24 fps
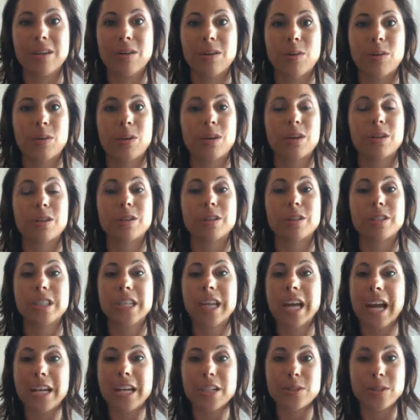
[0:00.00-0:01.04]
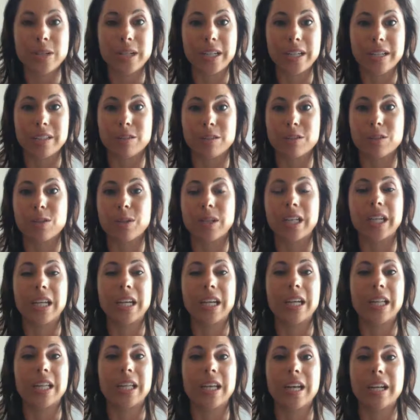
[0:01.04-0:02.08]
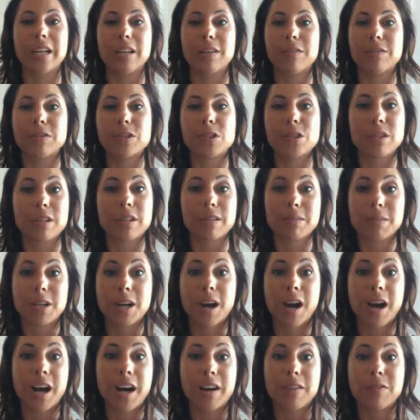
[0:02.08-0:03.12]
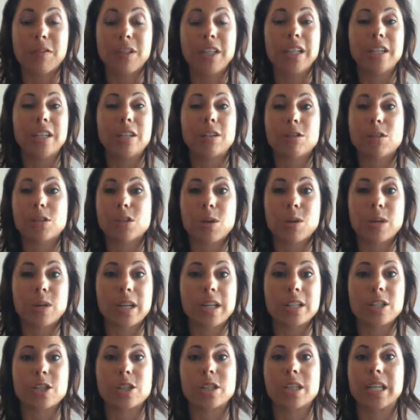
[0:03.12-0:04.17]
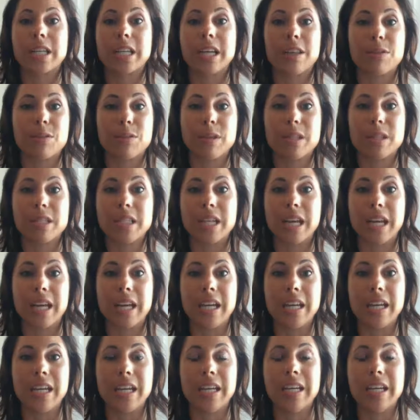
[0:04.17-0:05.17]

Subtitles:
or they're dehydrated, they're drinking a lot of coffee or soda just to get through the day,